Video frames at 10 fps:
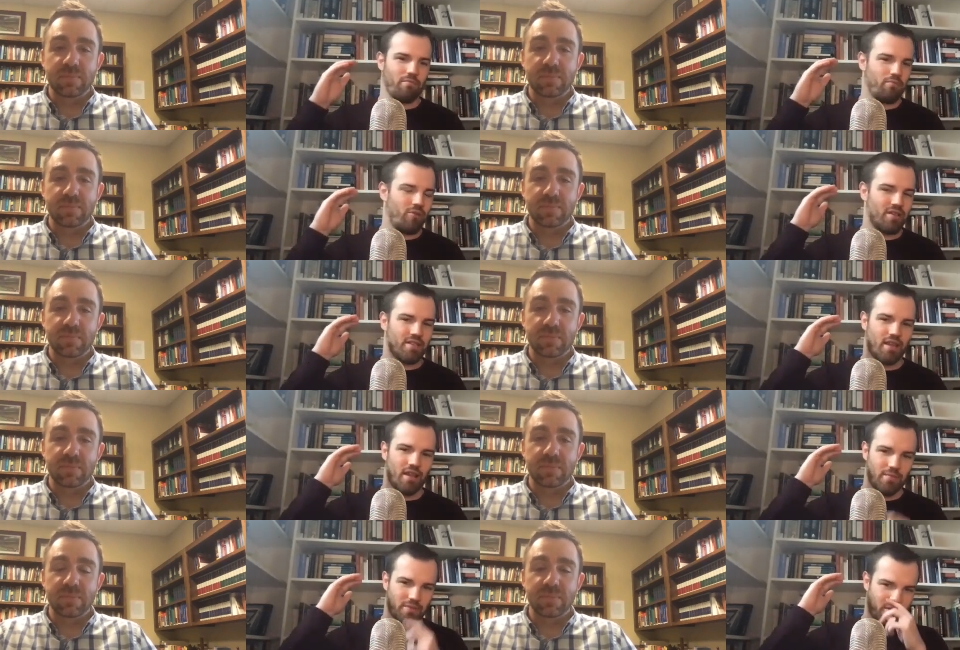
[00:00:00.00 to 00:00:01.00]
Speaker 1: books that
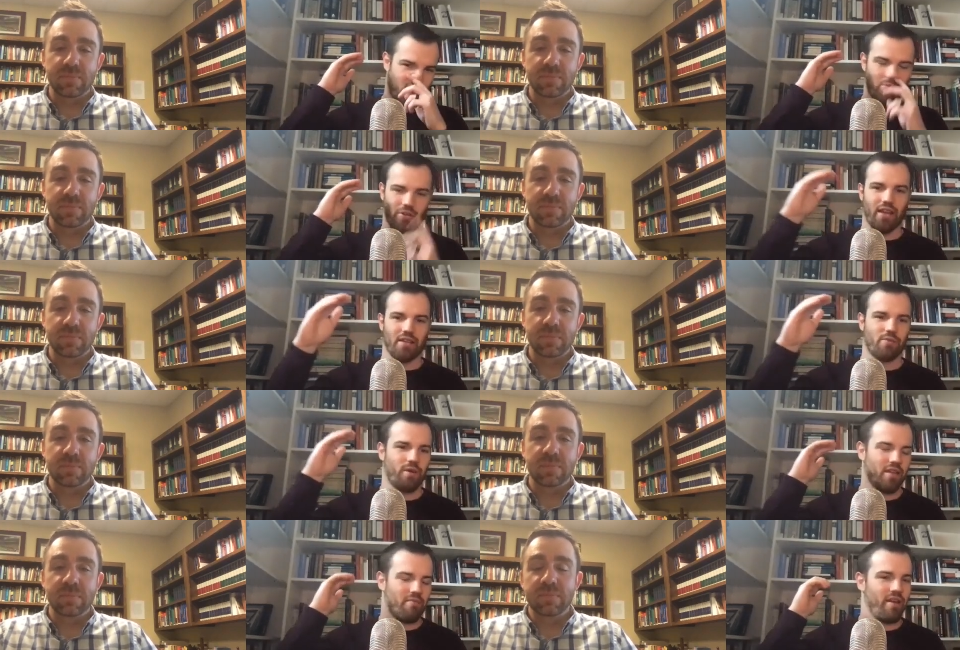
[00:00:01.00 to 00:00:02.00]
come to the top of your head to
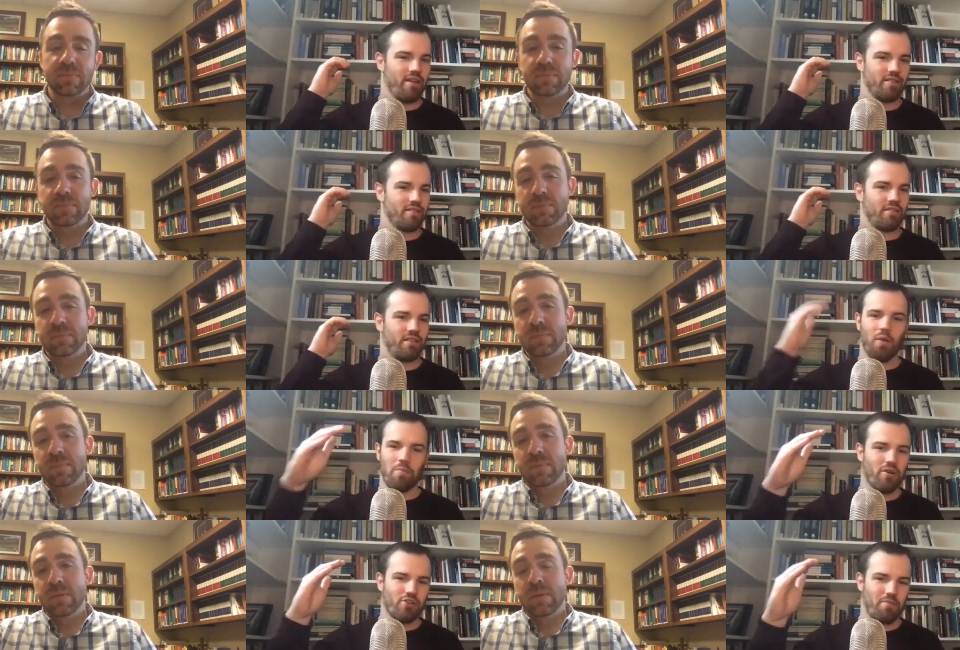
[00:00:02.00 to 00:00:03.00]
recommend? Like,
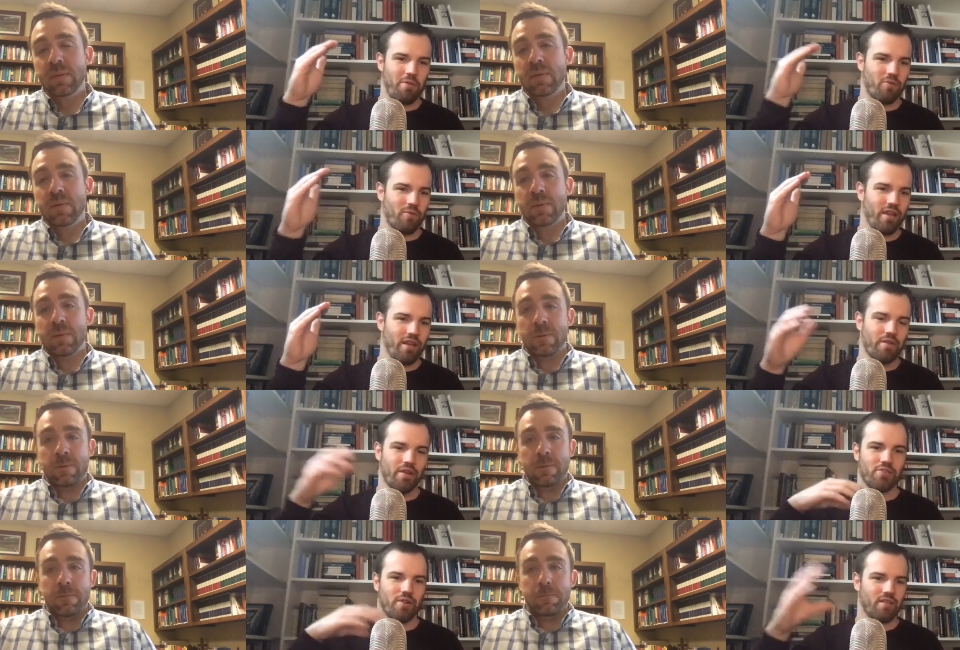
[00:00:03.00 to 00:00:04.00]
what books should people read if
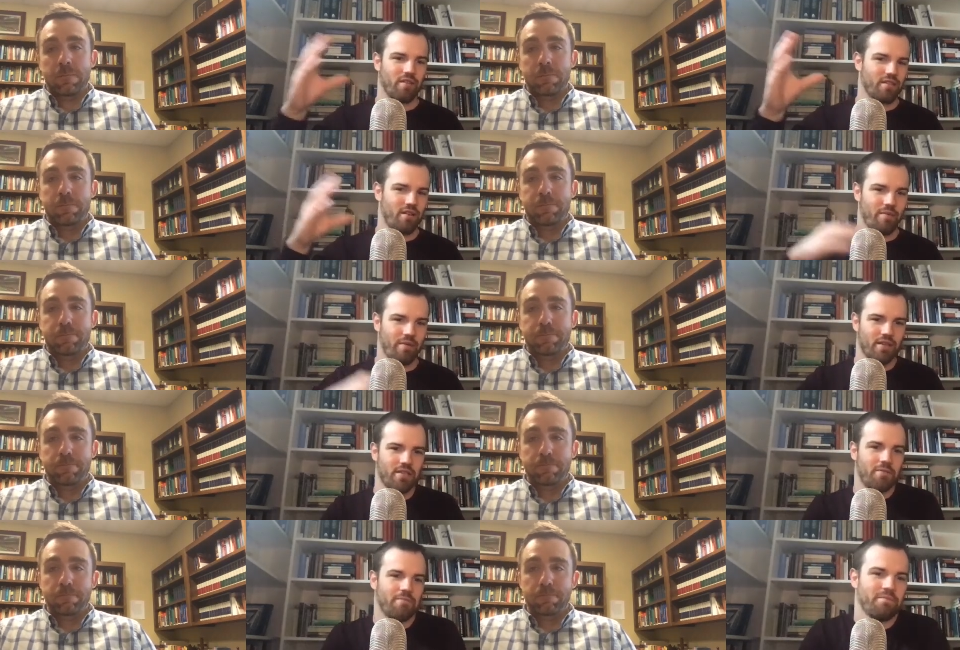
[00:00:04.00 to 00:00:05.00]
they're interested in these
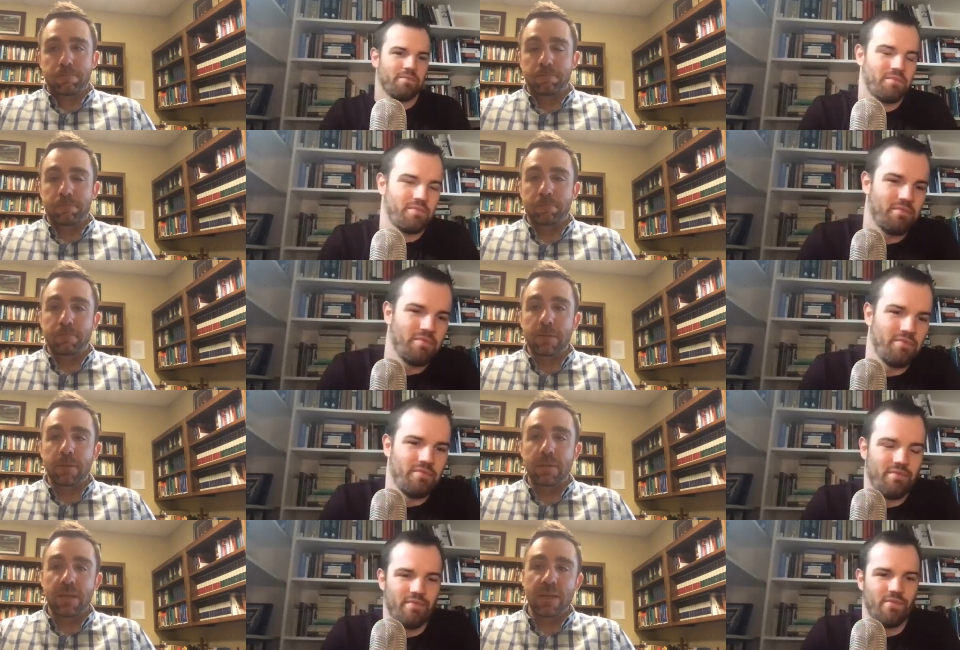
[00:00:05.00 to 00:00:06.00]
topics?
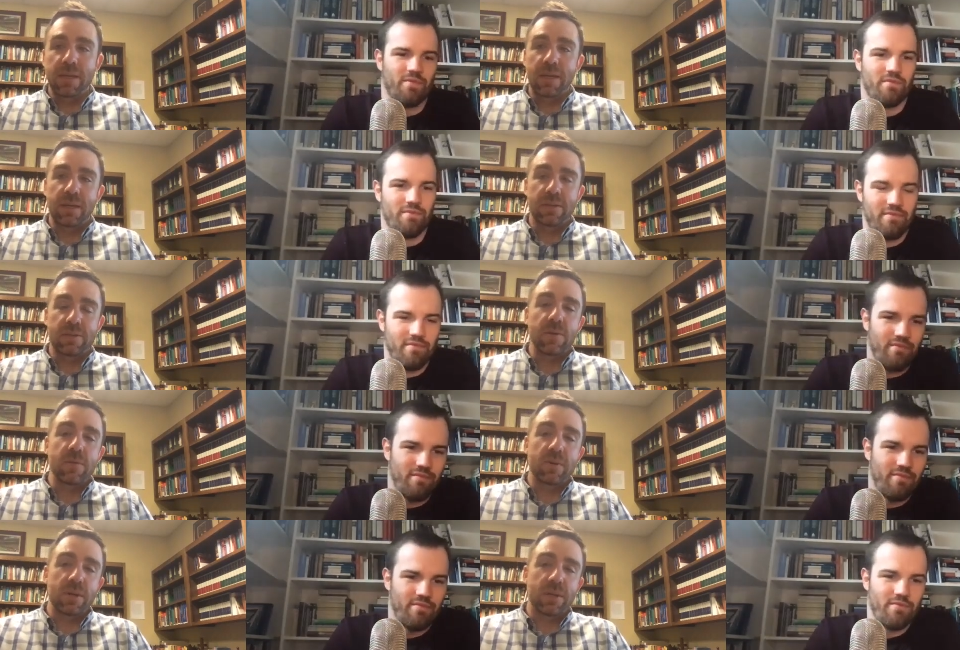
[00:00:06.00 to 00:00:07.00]
Speaker 2: Yeah, uh,
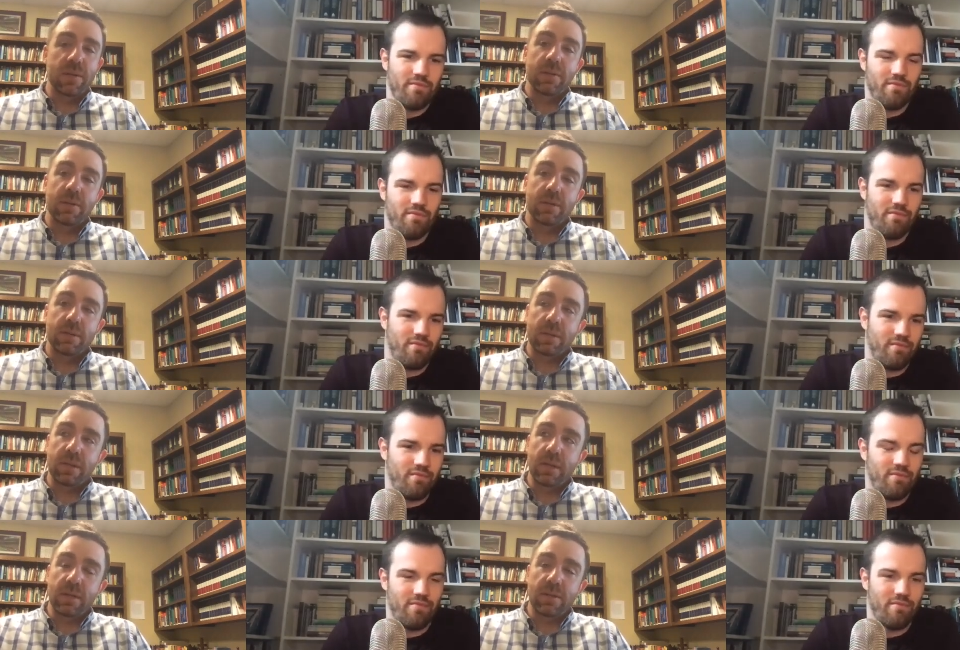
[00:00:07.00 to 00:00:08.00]
so on
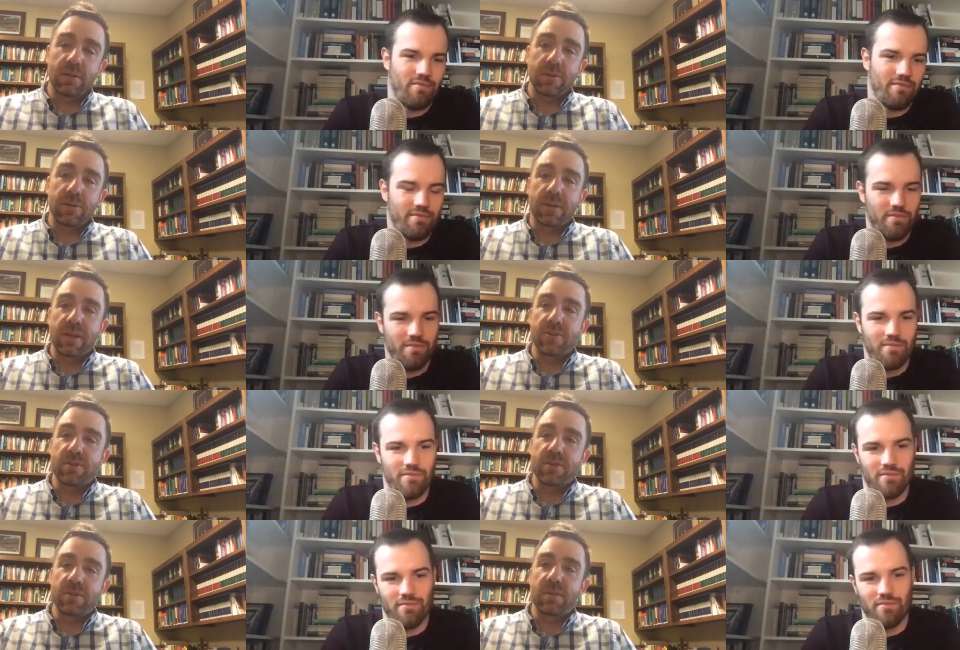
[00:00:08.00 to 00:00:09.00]
uh, Eternal
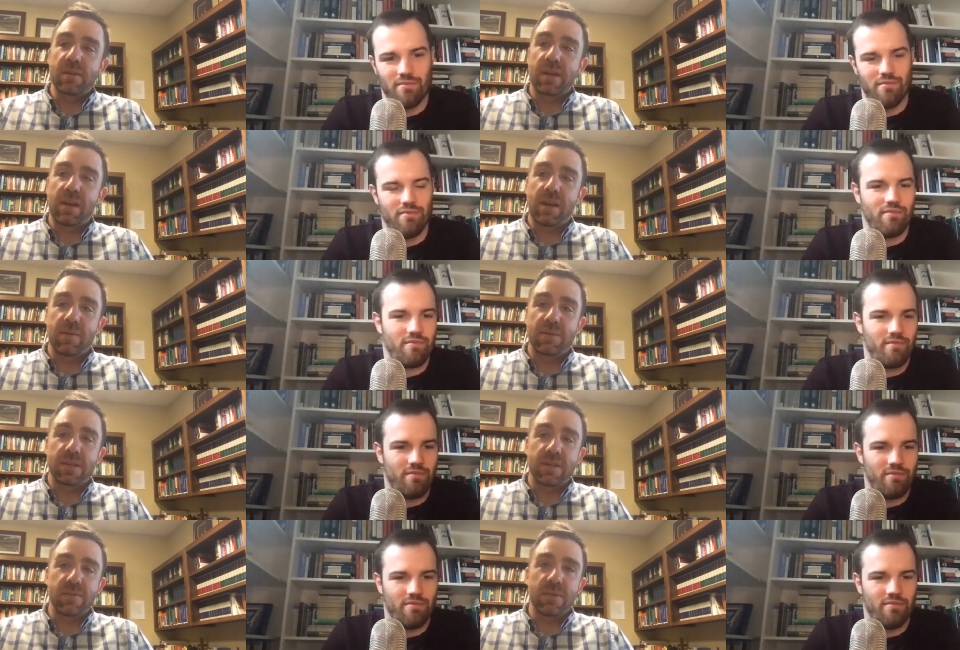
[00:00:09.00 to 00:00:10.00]
Generation, I, I, would
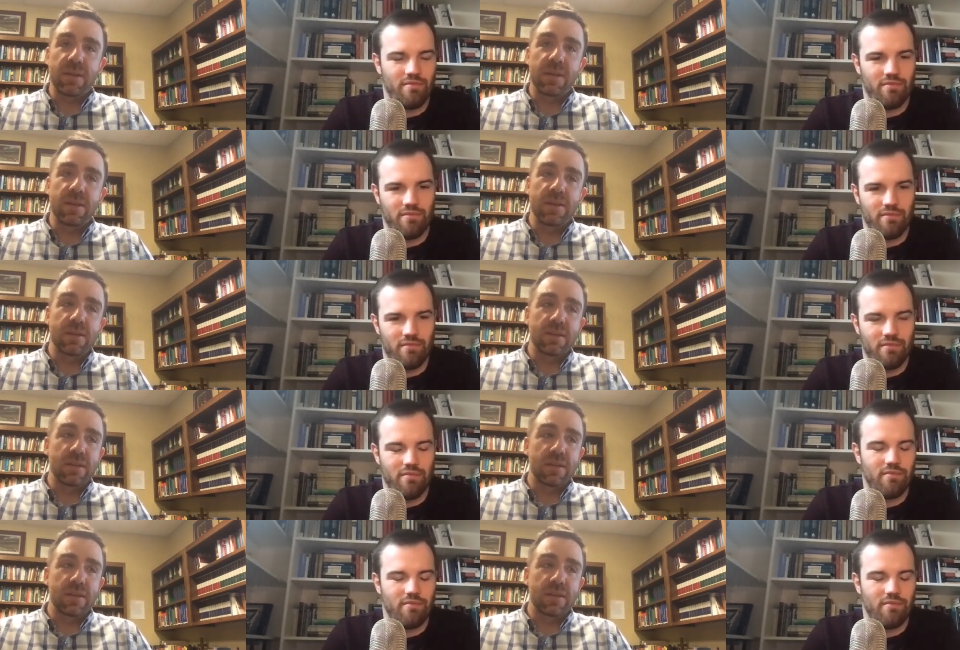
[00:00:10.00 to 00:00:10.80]
say read uh,